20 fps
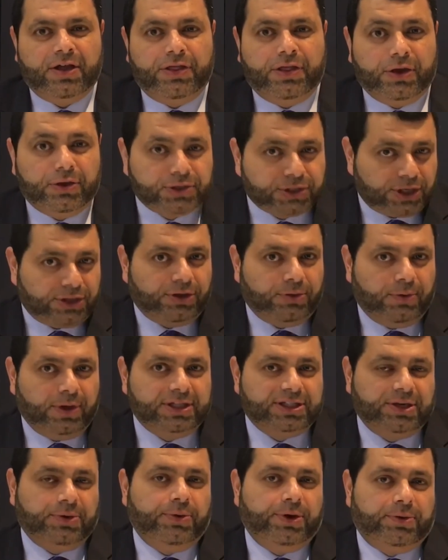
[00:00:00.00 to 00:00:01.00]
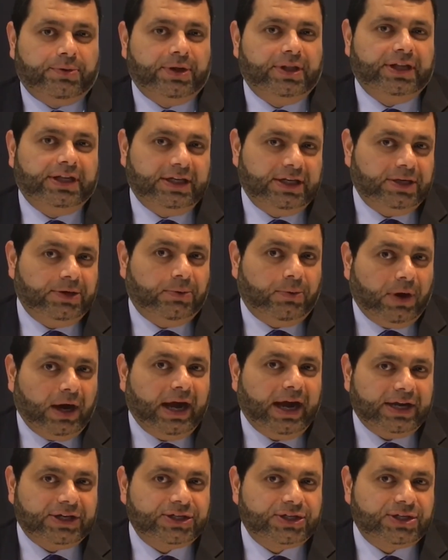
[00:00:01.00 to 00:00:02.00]
Those are the ones that we really need to
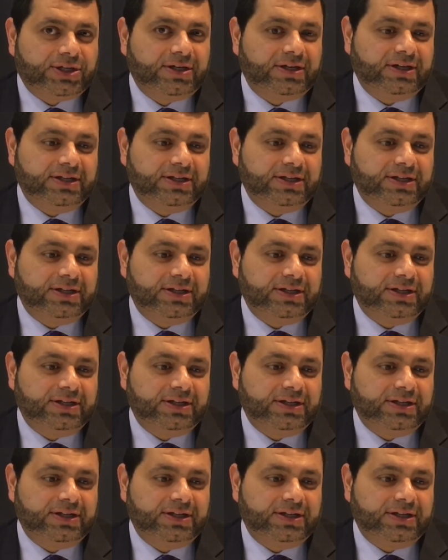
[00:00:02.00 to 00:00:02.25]
watch